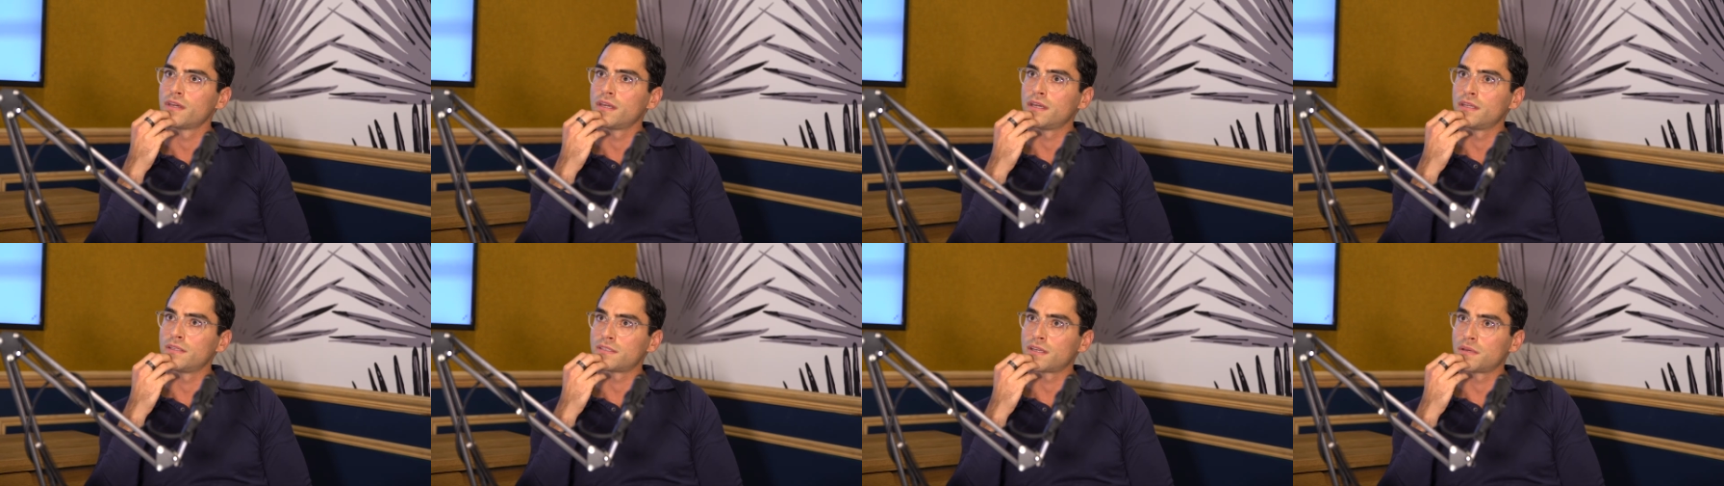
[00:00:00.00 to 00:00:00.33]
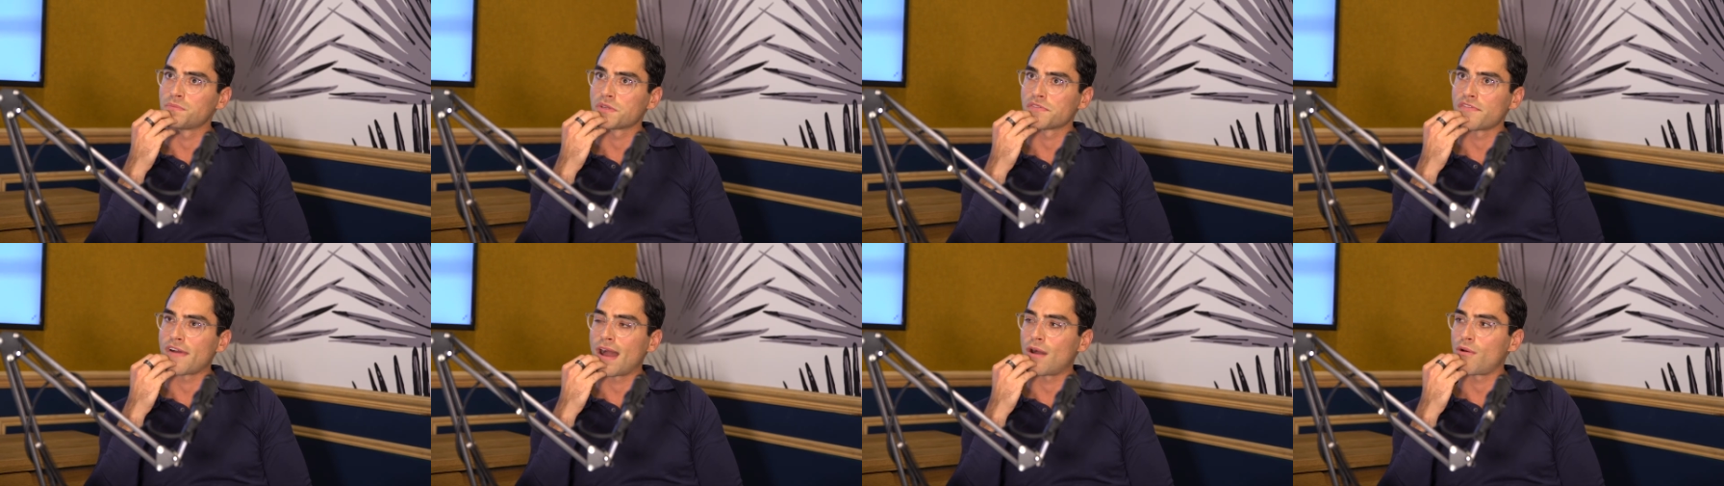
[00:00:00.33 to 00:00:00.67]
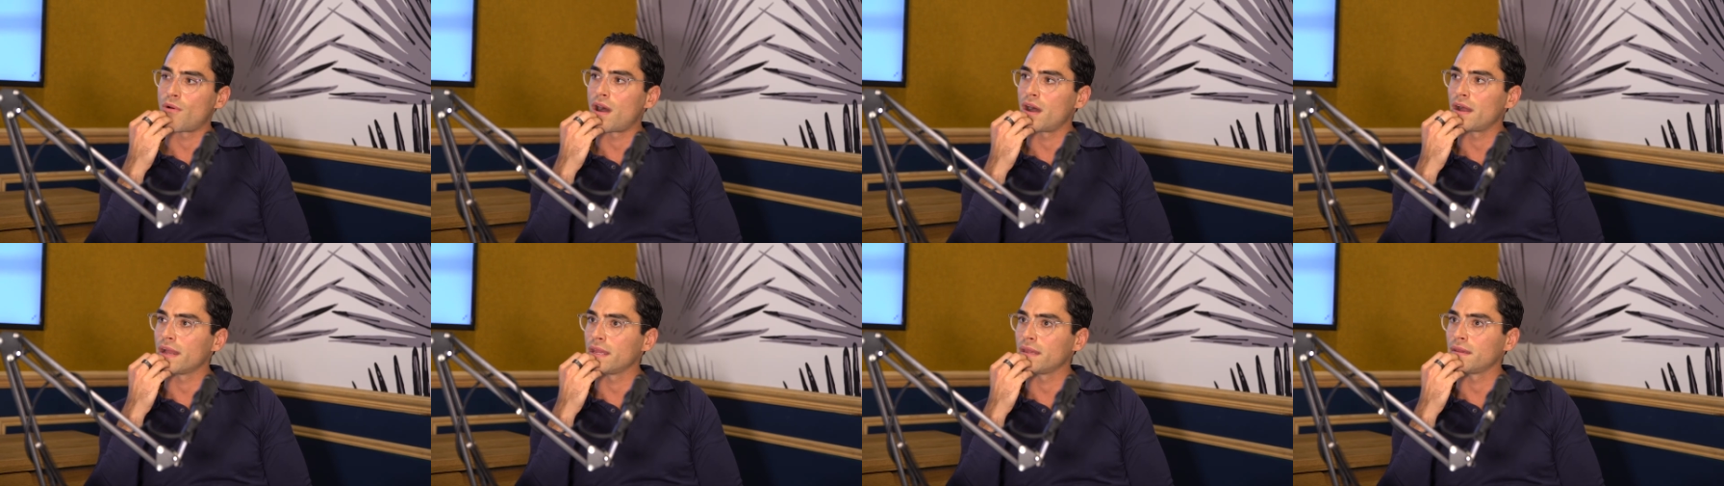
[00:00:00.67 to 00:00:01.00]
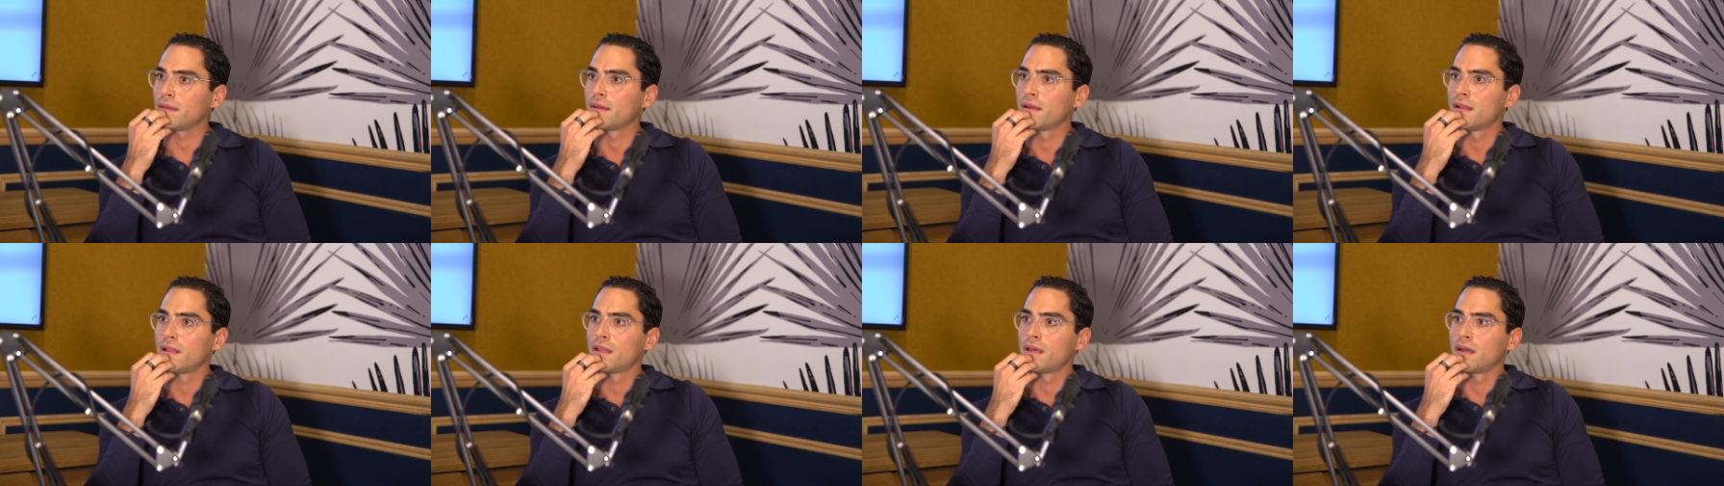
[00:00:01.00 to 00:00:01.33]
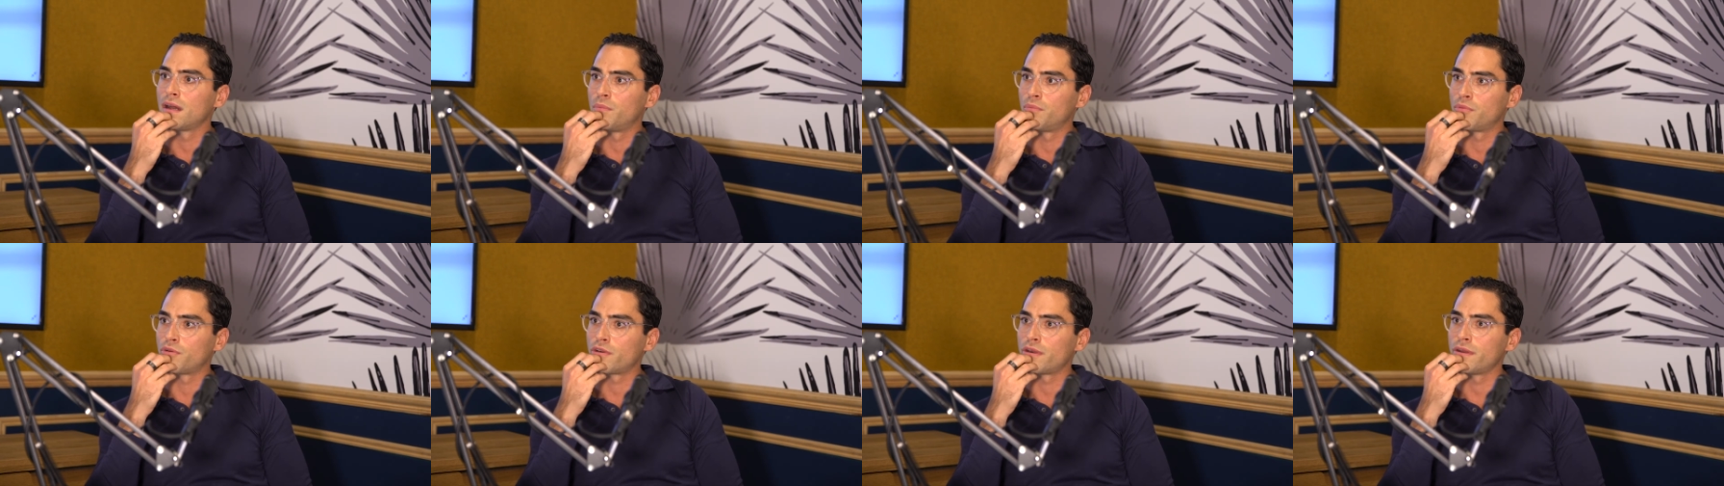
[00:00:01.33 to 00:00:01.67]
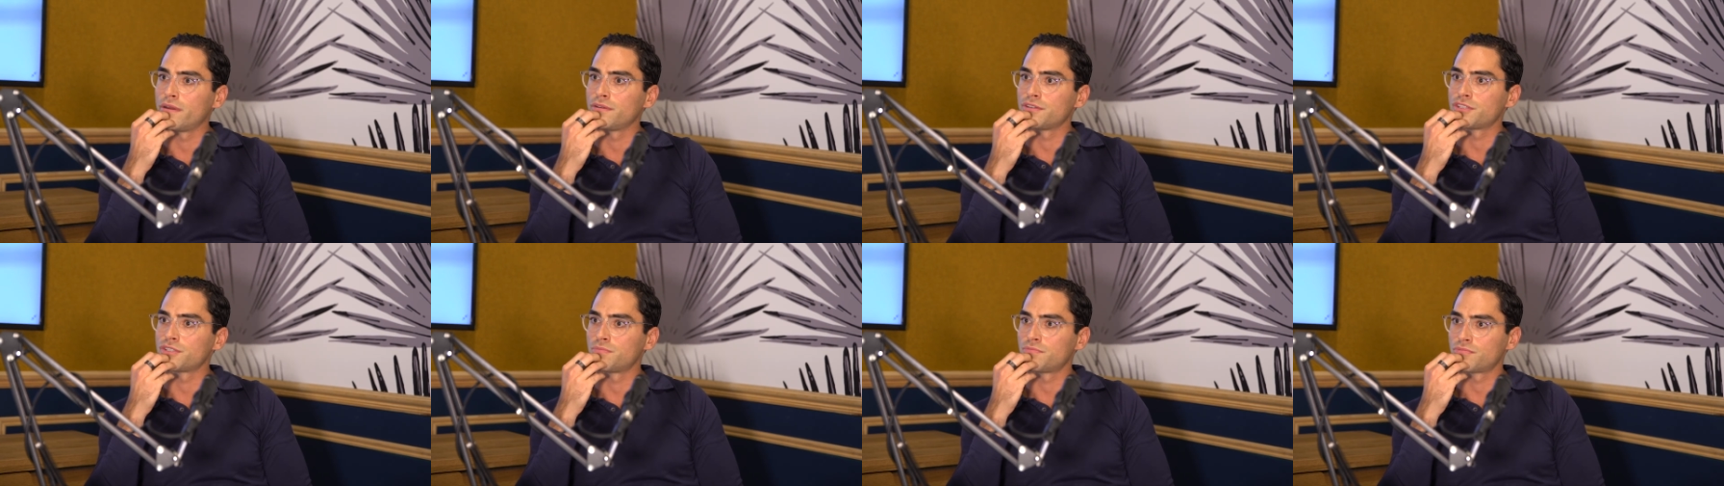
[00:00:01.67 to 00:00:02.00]
in terms of how I
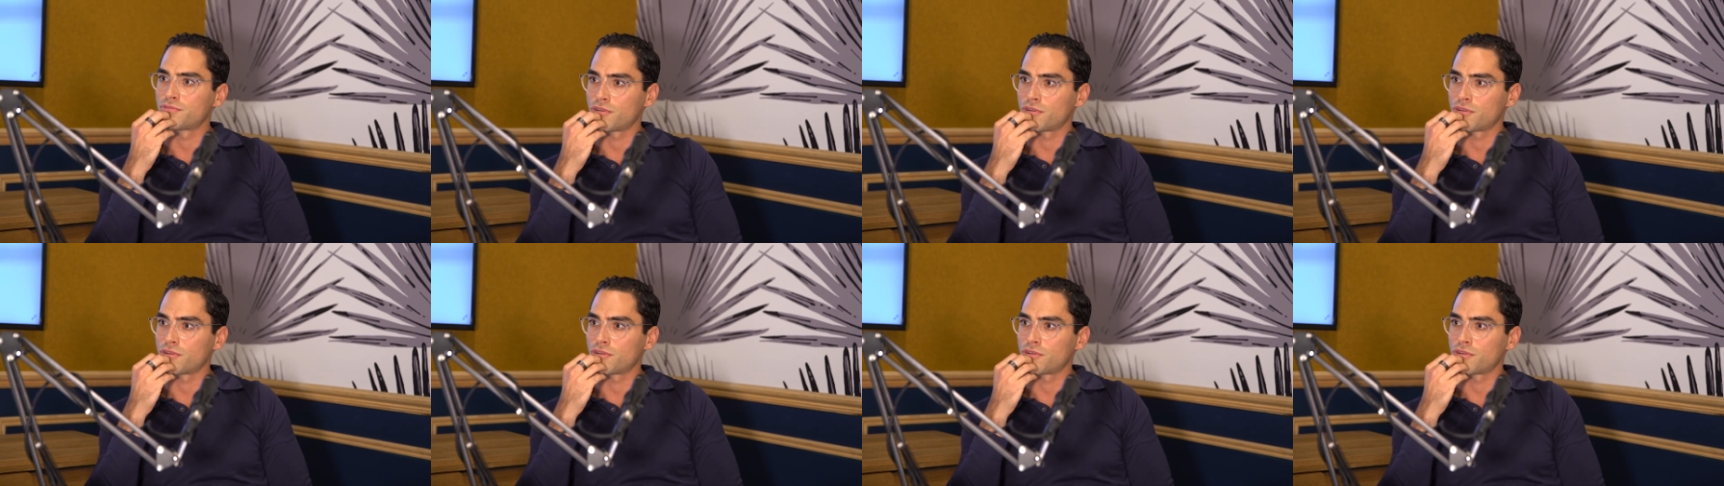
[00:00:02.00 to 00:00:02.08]
approach